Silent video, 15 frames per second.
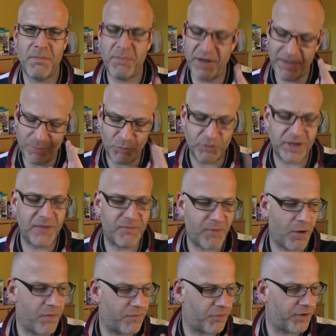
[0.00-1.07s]
People did
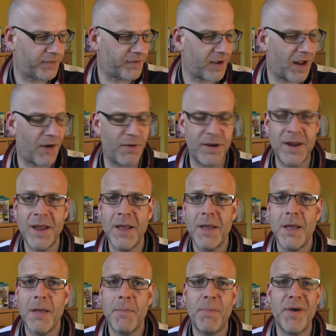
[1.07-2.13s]
vote for Atari,
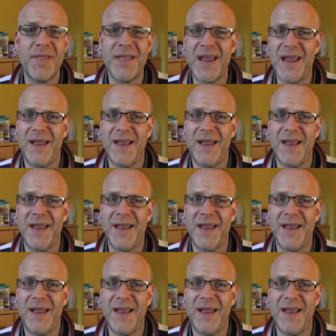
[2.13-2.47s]
but